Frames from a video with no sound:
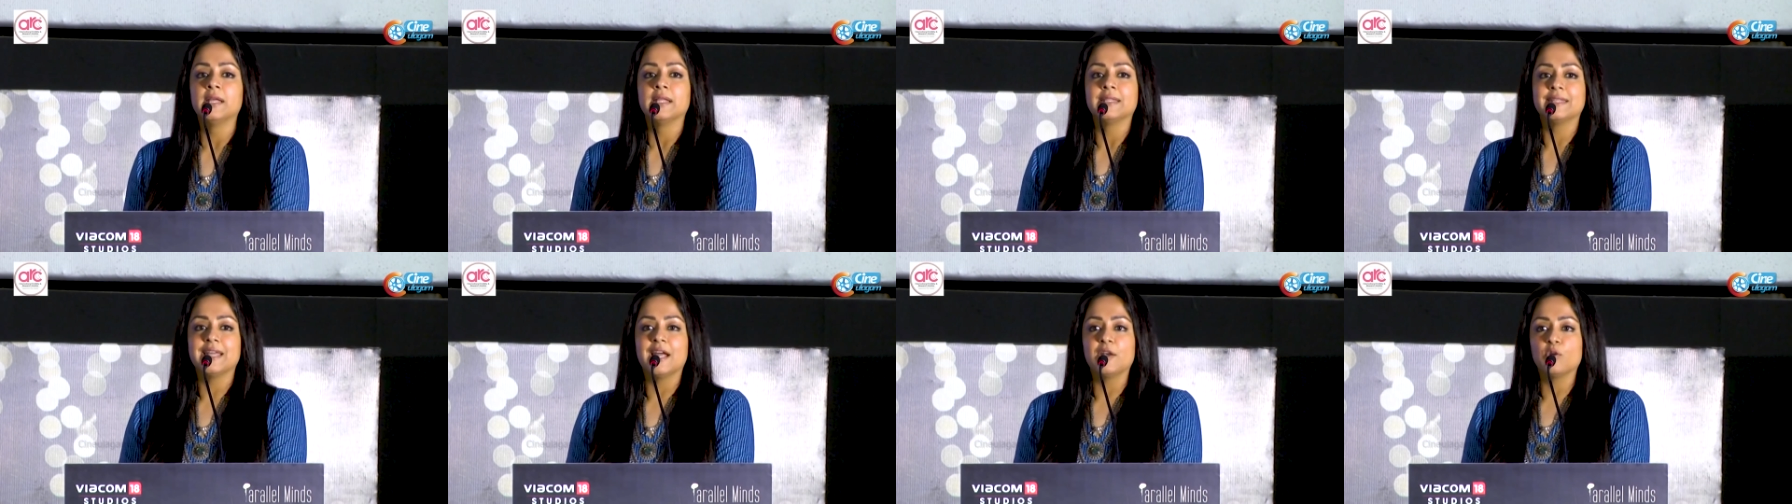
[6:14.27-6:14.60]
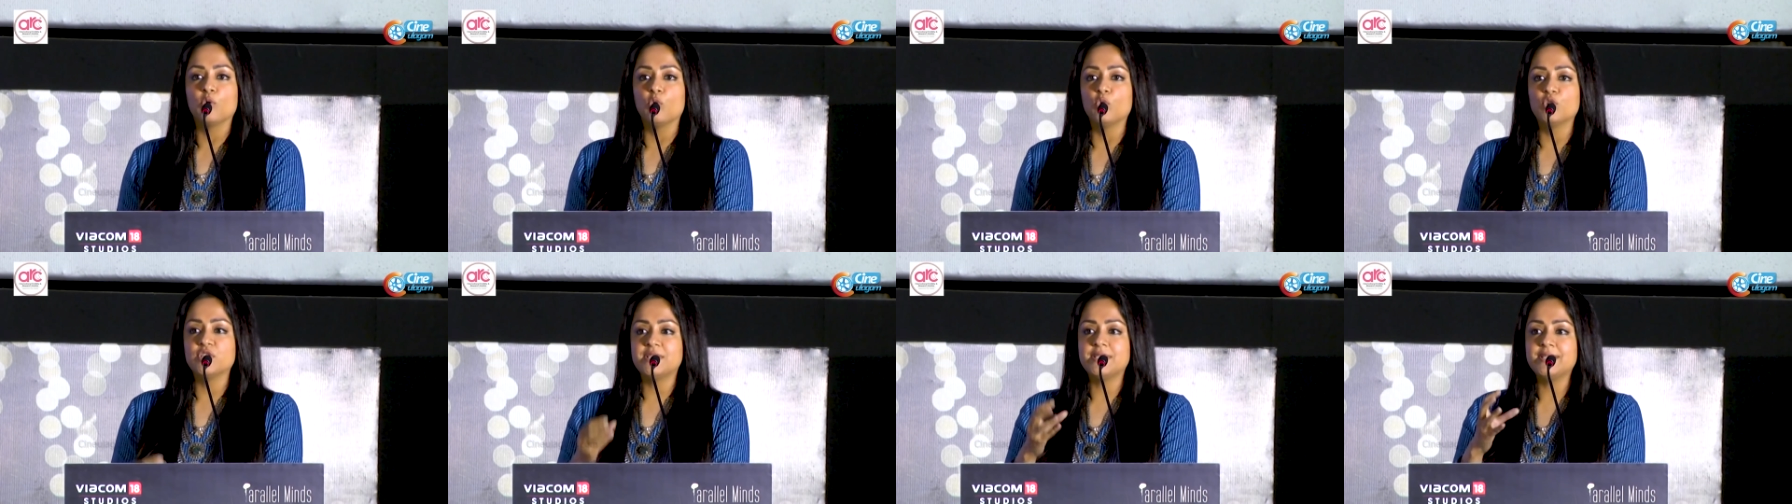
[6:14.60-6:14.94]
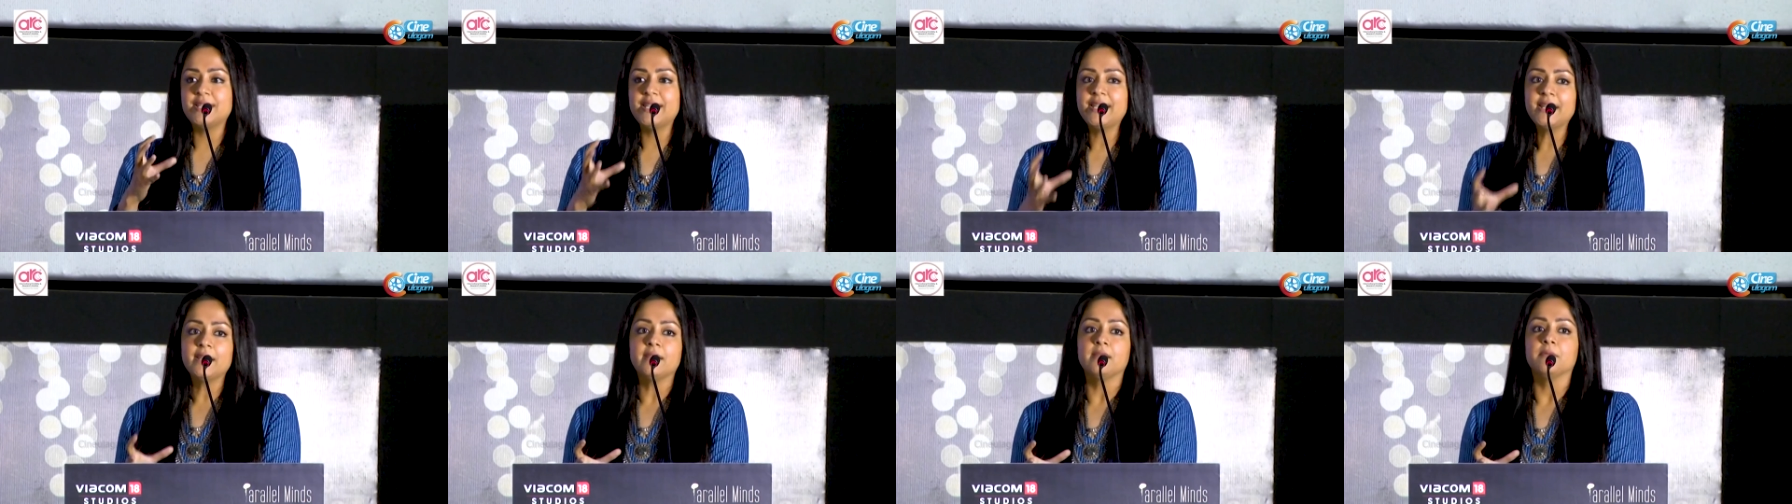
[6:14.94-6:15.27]
that one
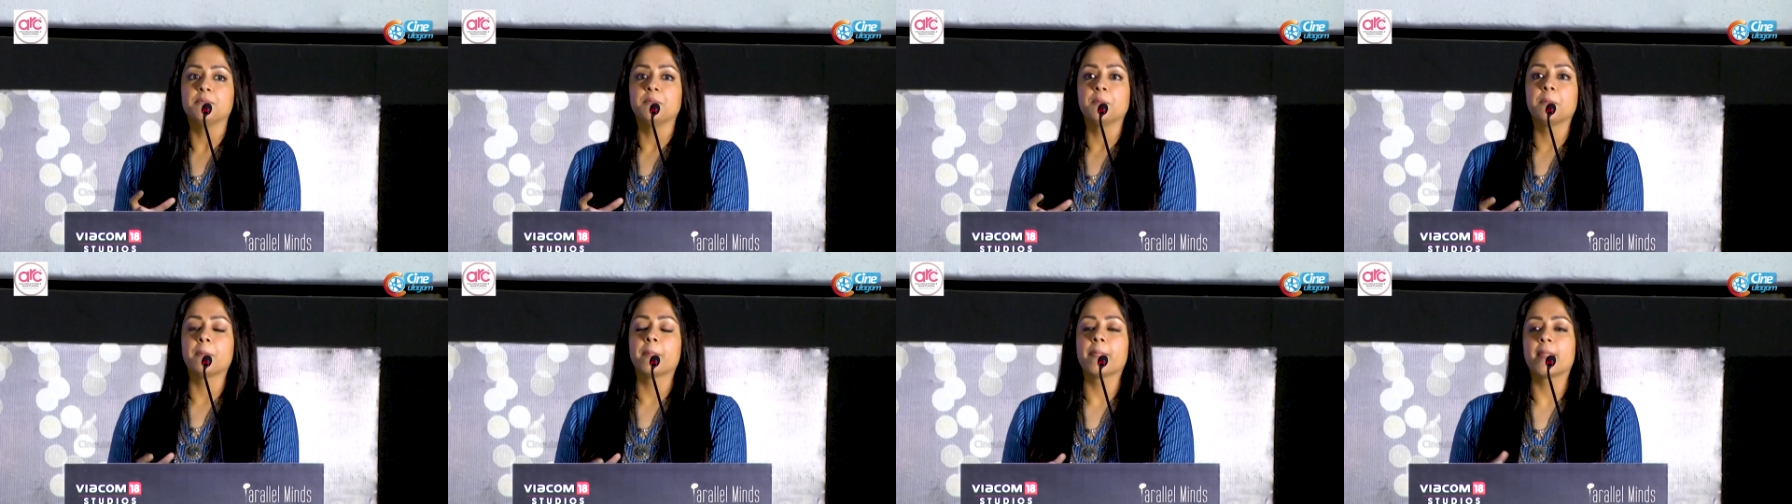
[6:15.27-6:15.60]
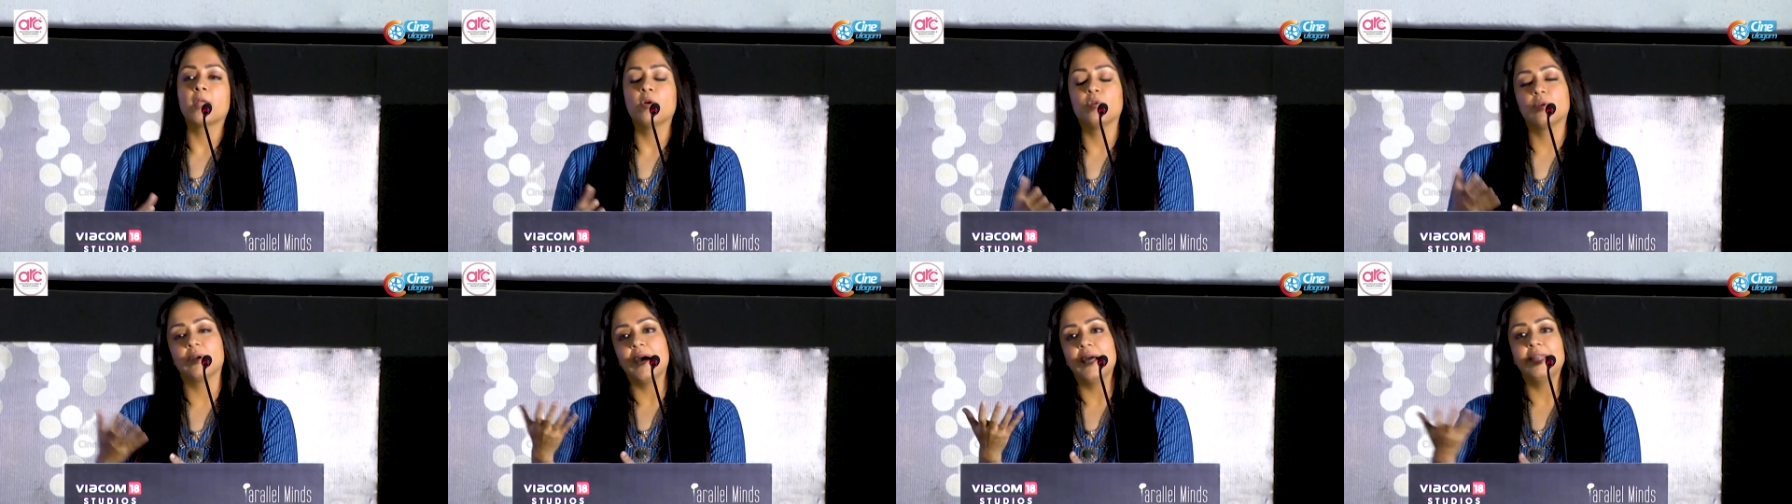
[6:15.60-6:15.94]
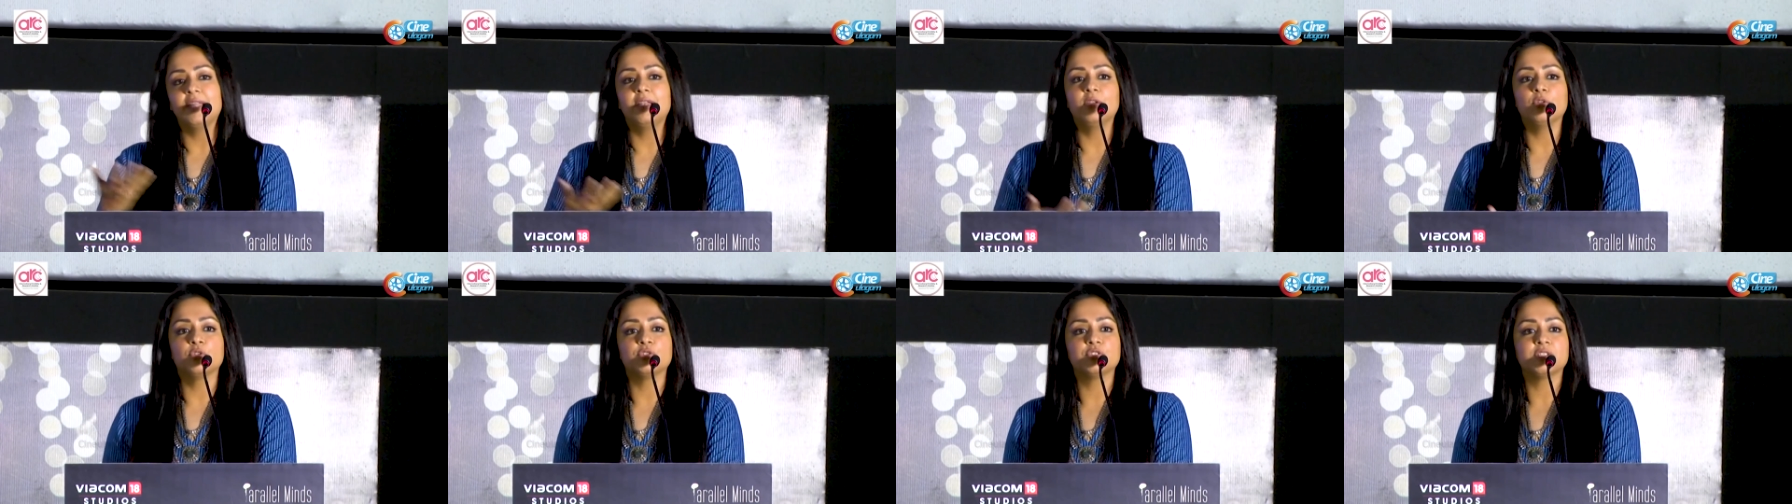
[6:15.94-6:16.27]
scene,
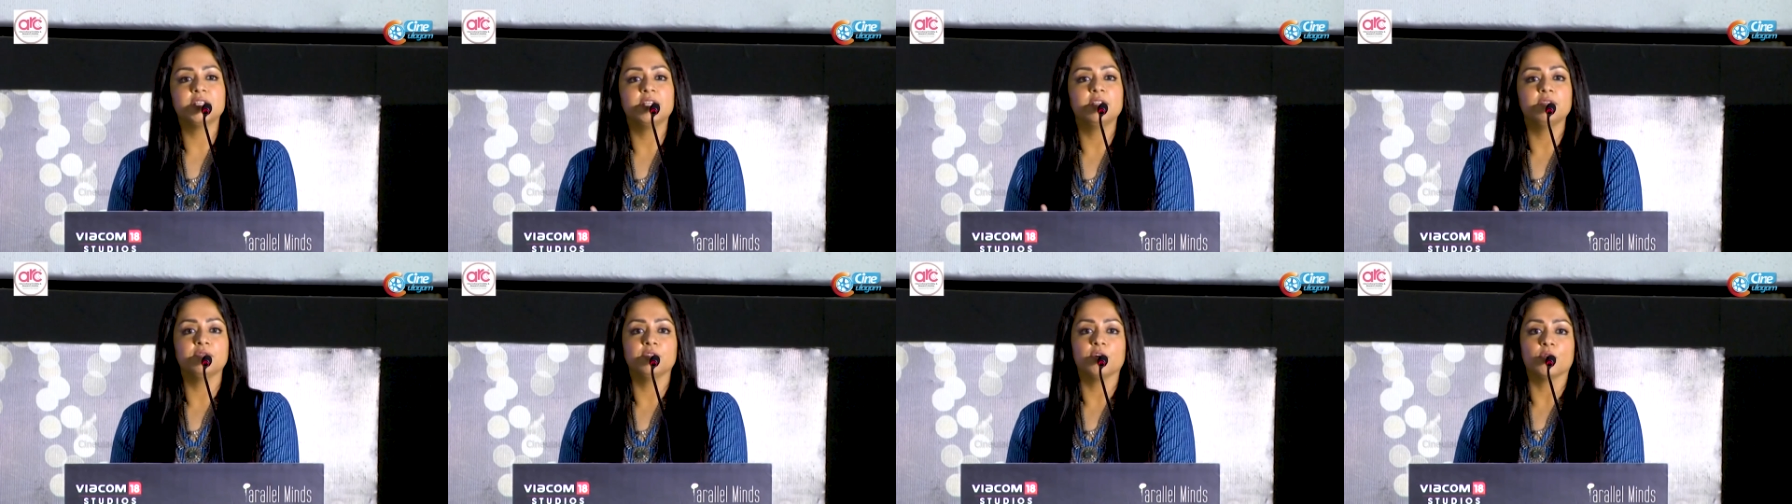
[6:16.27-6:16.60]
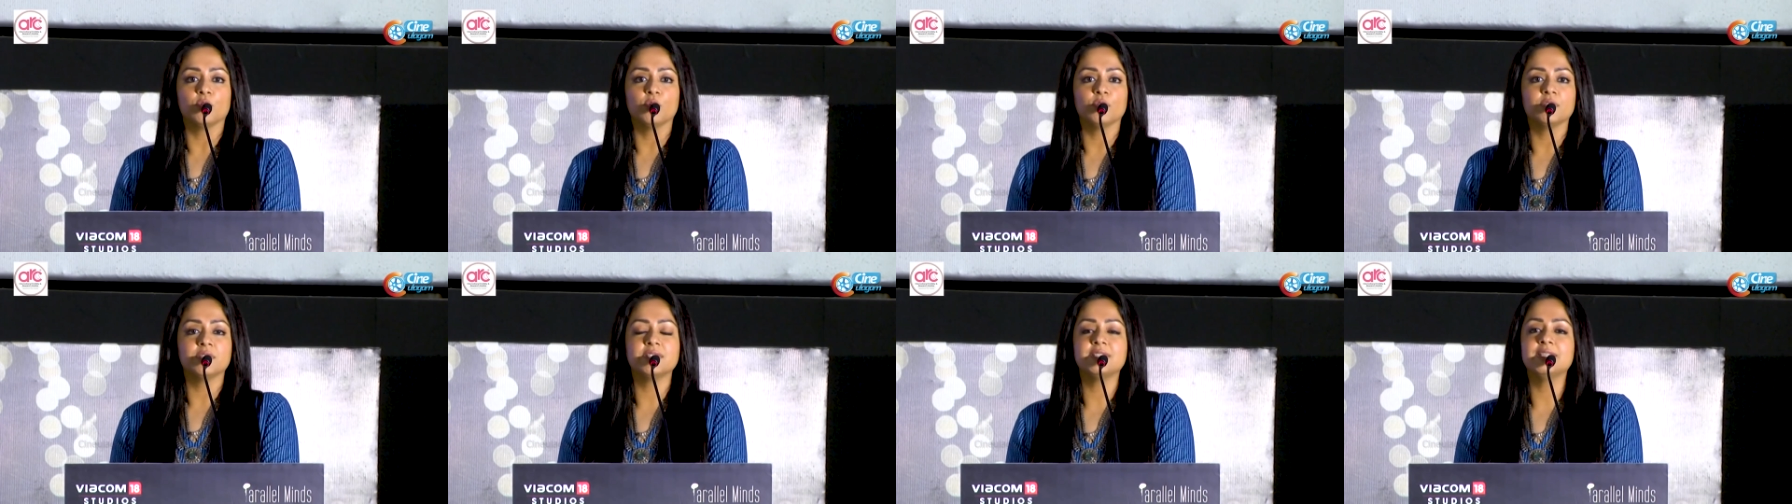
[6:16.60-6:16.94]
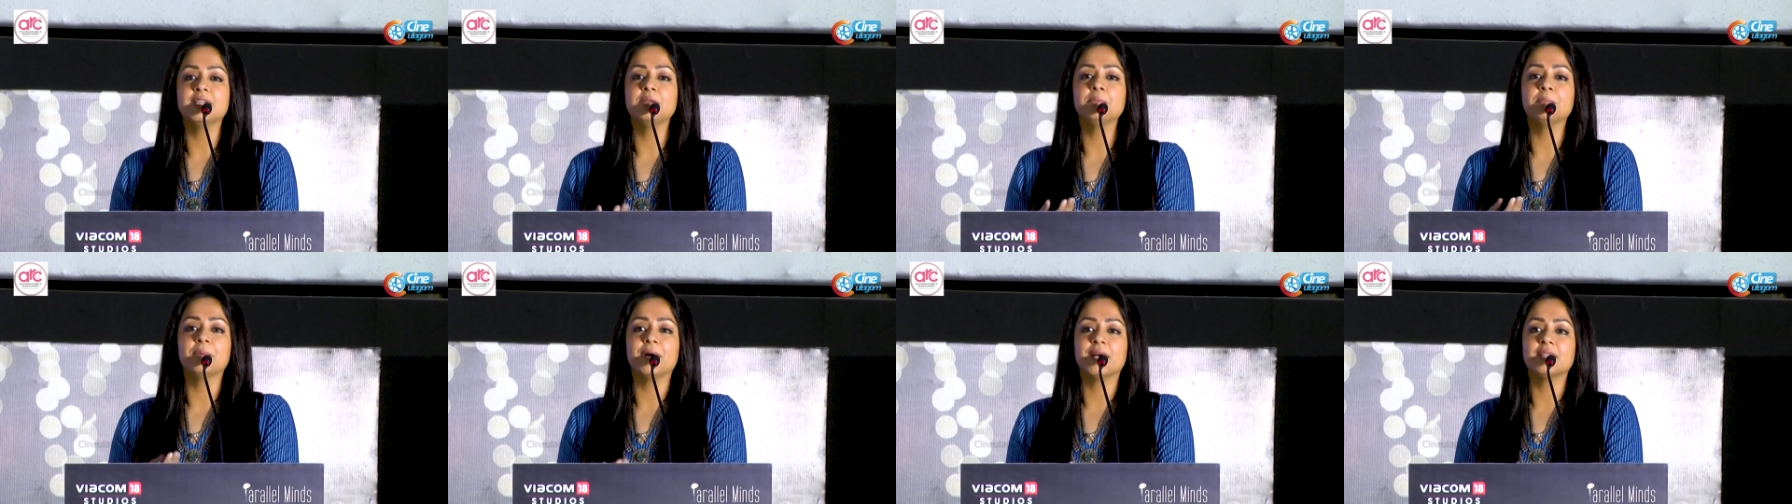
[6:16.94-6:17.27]
one scene, the
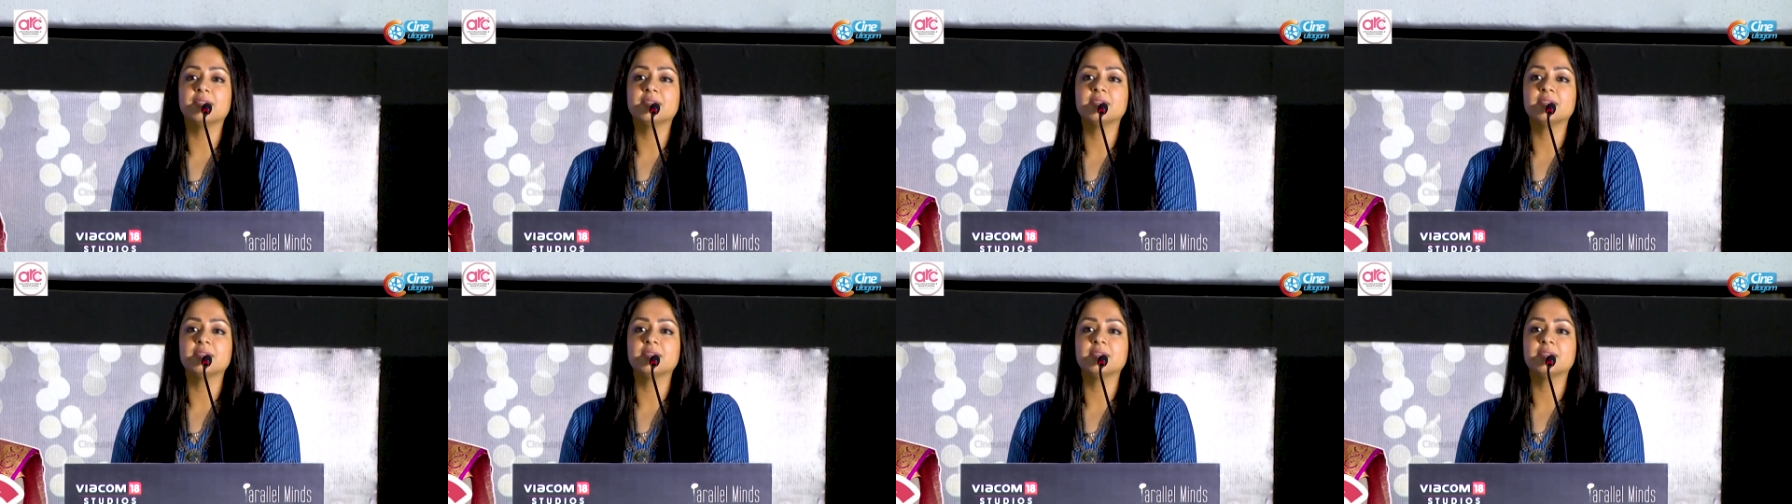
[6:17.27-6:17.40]
scene,